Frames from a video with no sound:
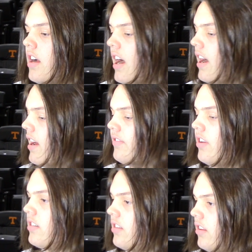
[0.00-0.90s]
I've
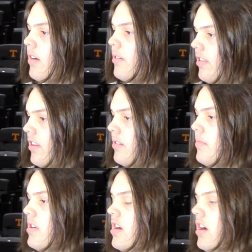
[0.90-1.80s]
talked a lot with them.
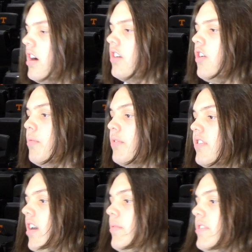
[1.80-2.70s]
Uh, Coleman
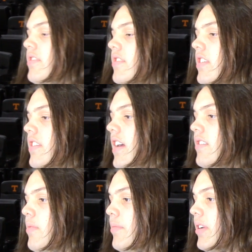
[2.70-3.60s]
Thomas,
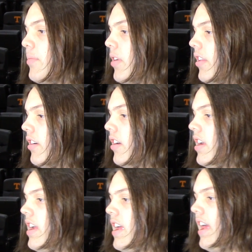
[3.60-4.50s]
that's my big brother,
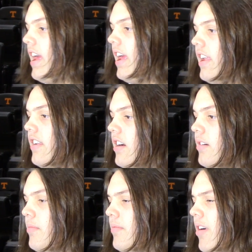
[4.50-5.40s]
and
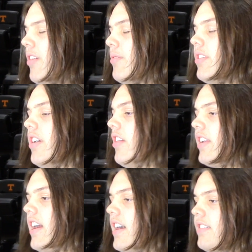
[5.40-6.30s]
um, all really all the
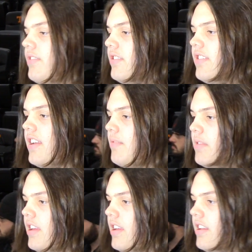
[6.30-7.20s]
guys have just taken
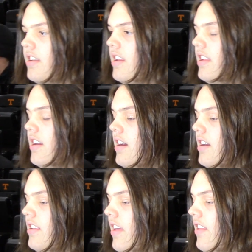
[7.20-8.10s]
me in, and
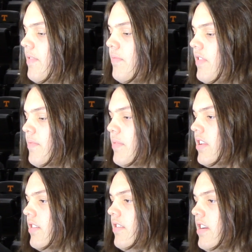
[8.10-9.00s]
uh, yeah, they've they've
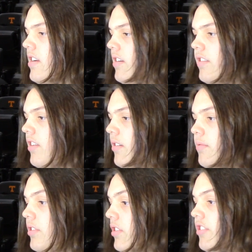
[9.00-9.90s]
been done a
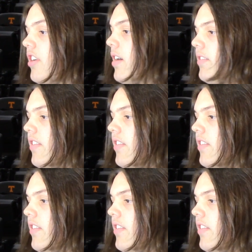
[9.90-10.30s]
real good job of